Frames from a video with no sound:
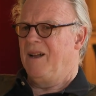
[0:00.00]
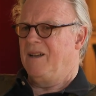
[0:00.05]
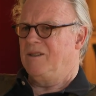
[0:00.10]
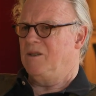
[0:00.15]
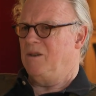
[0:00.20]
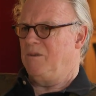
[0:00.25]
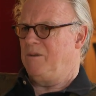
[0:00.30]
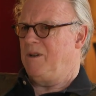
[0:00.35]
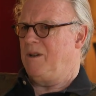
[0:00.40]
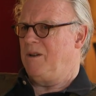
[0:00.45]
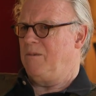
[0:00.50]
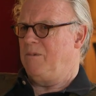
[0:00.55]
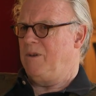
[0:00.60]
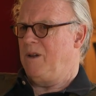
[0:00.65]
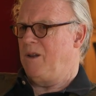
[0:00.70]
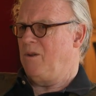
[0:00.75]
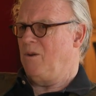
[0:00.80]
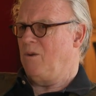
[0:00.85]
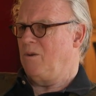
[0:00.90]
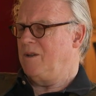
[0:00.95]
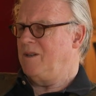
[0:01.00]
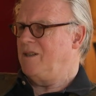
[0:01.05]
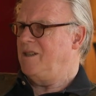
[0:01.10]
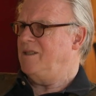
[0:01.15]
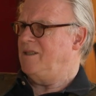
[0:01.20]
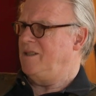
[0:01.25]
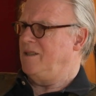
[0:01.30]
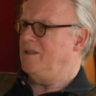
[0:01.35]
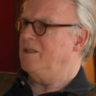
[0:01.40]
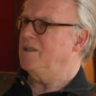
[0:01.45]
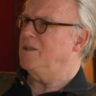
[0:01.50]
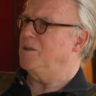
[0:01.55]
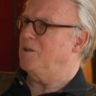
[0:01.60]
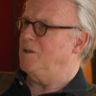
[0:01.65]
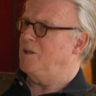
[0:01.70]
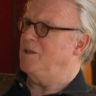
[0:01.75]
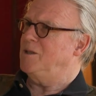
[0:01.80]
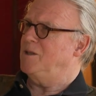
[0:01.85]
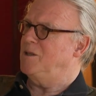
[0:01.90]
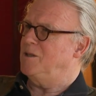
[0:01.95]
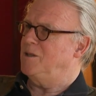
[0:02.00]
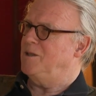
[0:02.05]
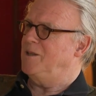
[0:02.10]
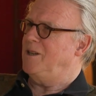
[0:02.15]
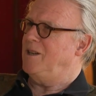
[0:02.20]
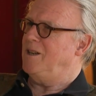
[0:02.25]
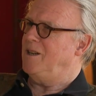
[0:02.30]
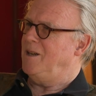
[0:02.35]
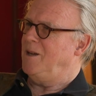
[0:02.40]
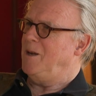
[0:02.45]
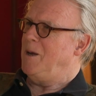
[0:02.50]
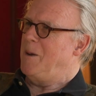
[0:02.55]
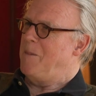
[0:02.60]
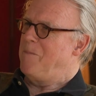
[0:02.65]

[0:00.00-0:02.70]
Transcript: So we thought this is the